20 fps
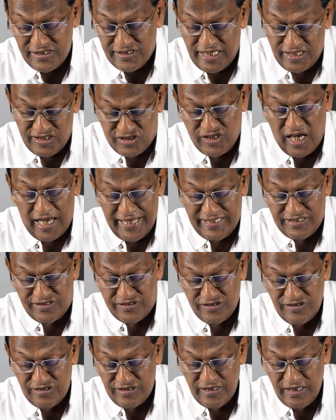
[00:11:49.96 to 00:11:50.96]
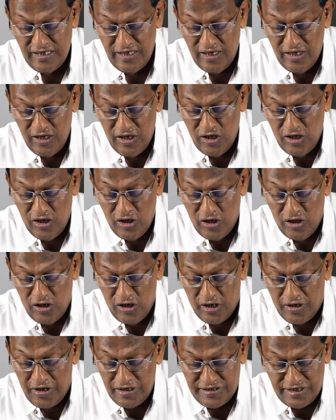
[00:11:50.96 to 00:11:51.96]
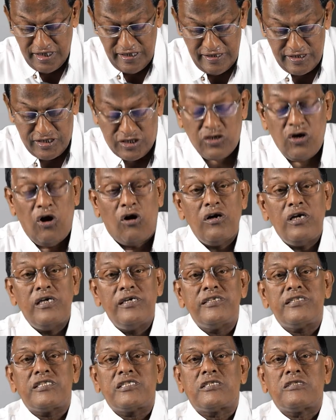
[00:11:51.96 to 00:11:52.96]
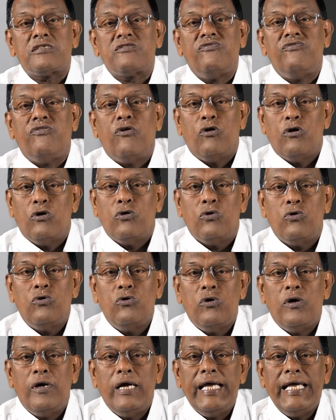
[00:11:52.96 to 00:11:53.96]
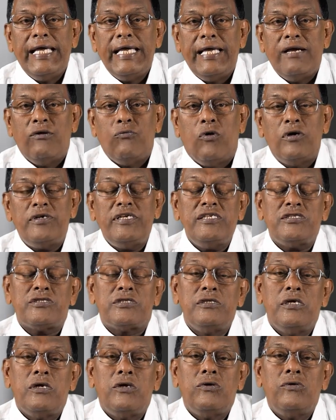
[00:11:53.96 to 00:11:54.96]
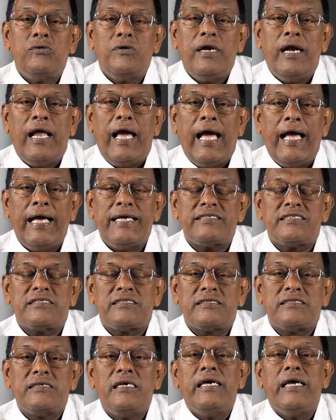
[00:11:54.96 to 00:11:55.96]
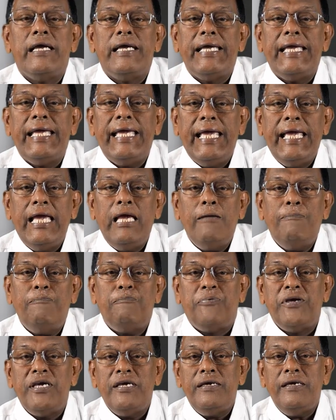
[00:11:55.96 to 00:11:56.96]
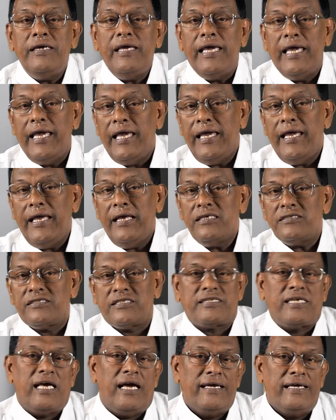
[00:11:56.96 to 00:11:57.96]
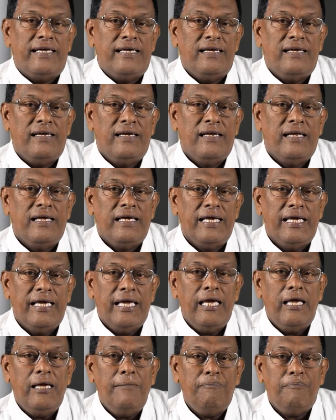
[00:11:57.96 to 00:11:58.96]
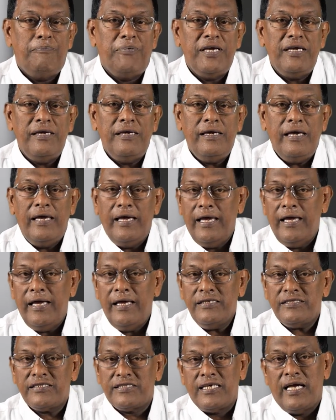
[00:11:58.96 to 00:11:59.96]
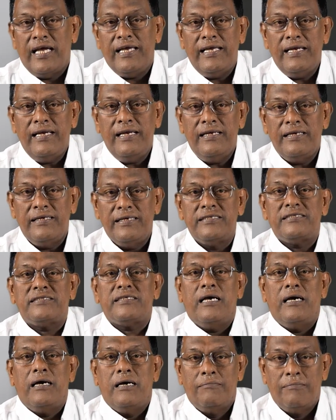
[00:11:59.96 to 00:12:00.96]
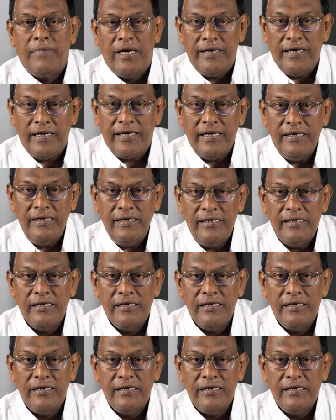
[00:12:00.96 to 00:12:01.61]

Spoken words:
sciences, research scholars follow what is known as APA style. APA style is American